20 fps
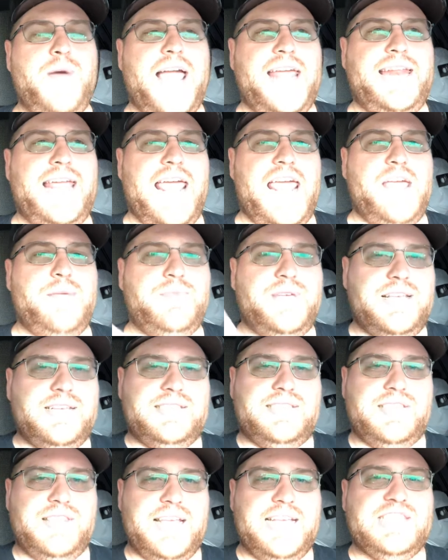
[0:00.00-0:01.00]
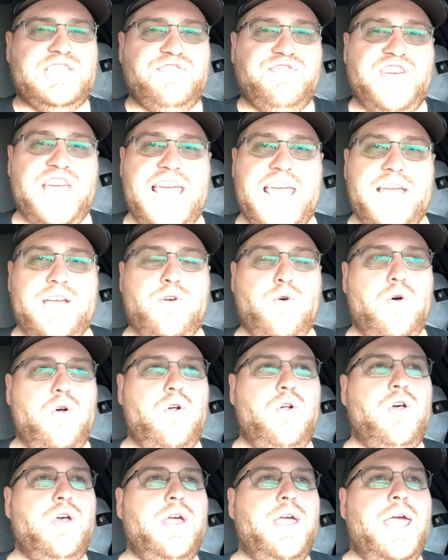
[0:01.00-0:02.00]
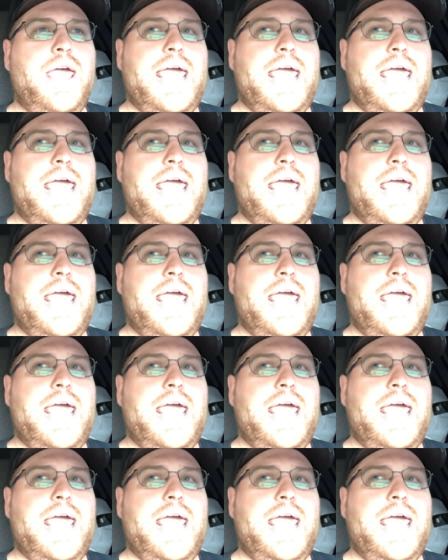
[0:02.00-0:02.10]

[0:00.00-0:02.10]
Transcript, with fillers: my name is this vehicle